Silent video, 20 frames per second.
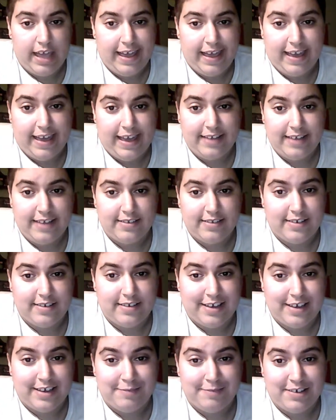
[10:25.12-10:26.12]
and
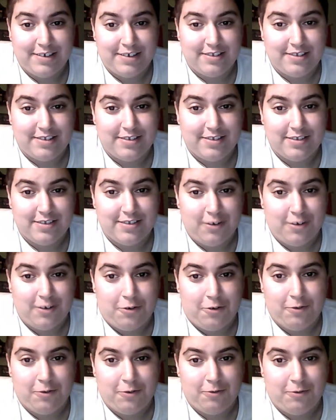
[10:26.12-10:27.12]
I mean the
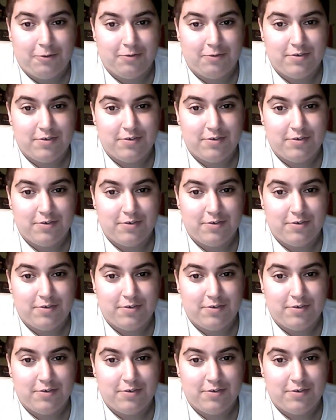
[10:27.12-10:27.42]
whole